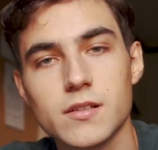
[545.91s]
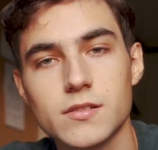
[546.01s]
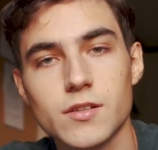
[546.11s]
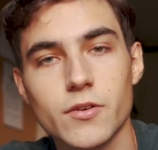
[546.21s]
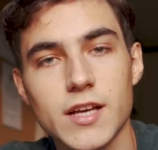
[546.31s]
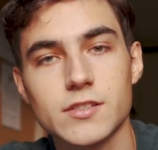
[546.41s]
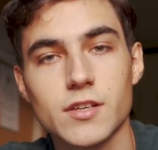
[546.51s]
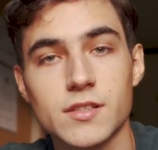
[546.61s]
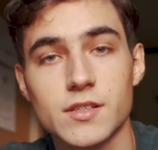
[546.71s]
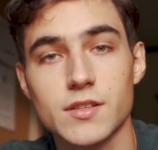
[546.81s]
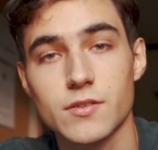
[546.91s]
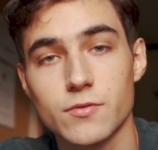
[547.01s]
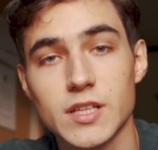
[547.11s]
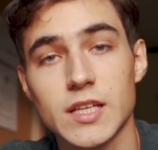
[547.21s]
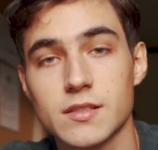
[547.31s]
So as you can see, the
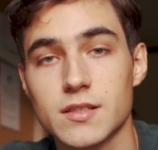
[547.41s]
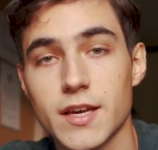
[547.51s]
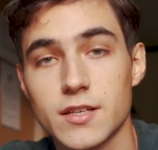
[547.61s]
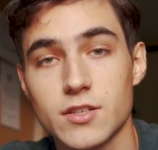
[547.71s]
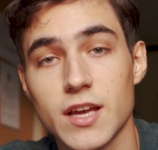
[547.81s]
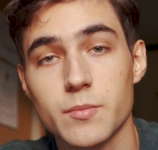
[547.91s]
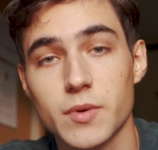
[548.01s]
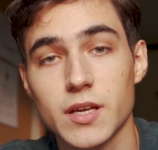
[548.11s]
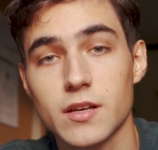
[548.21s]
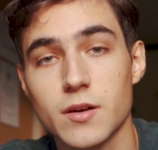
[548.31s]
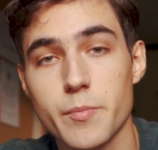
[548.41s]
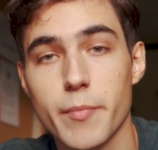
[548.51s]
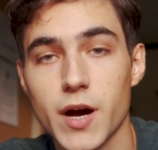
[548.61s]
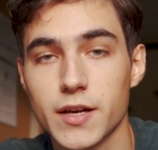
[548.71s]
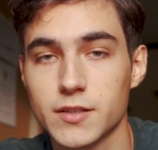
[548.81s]
reading stage can be
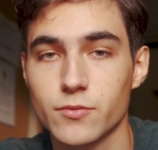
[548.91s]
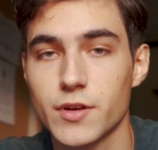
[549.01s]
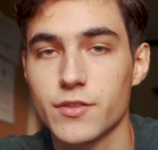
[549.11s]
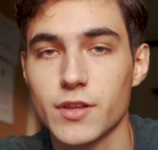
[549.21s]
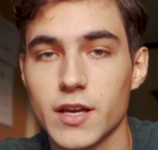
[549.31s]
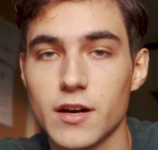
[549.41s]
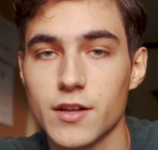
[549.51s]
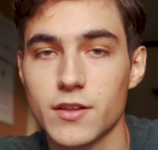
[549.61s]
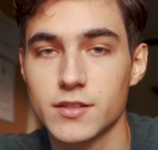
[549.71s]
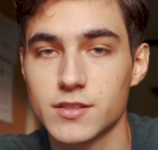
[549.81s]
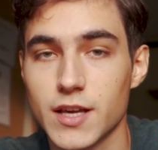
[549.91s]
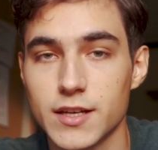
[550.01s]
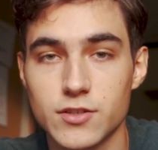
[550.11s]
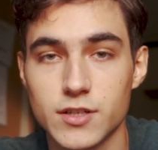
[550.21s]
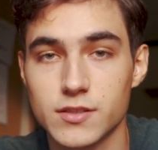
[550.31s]
combined with the other
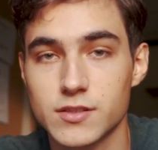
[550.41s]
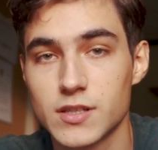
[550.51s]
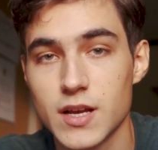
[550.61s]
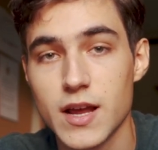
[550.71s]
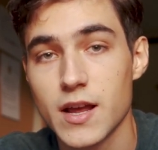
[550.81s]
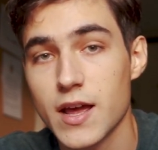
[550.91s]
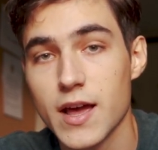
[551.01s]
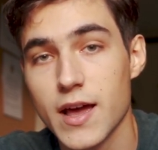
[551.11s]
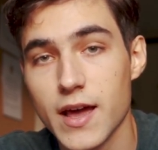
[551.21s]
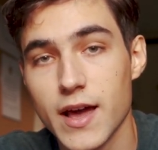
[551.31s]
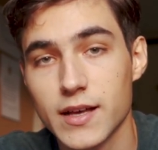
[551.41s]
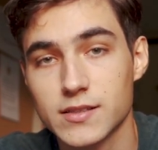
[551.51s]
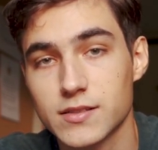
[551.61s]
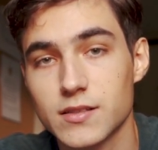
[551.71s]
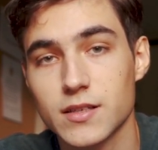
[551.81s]
stages
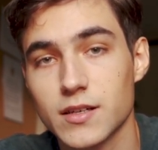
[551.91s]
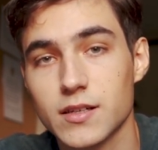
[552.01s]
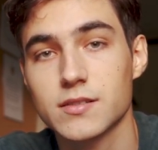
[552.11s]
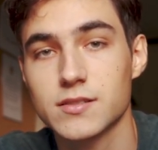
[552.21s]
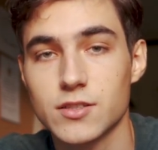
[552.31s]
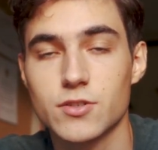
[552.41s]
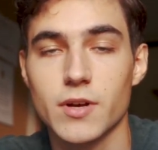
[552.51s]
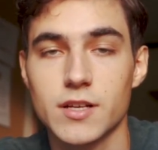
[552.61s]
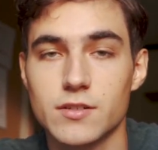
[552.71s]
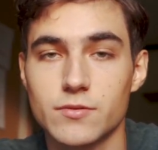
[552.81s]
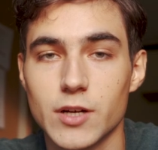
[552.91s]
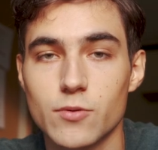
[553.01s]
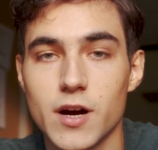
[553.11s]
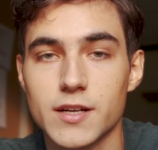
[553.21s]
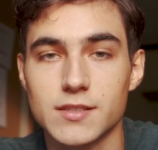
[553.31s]
as the situation
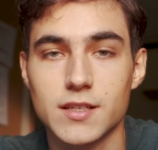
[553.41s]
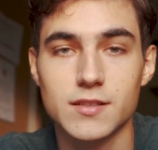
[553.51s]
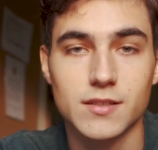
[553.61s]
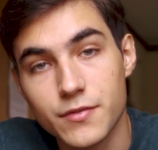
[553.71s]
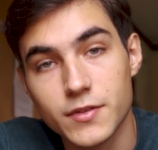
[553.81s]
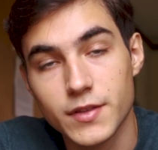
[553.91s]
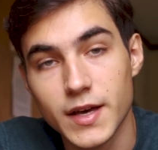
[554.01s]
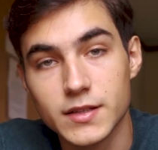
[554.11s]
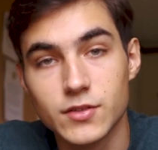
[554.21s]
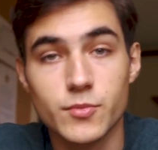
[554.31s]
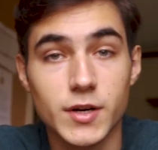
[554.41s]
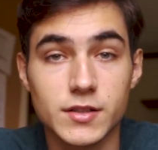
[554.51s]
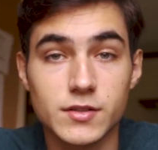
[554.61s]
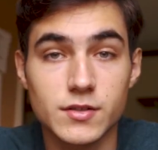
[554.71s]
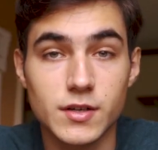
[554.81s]
requires it. After that, you might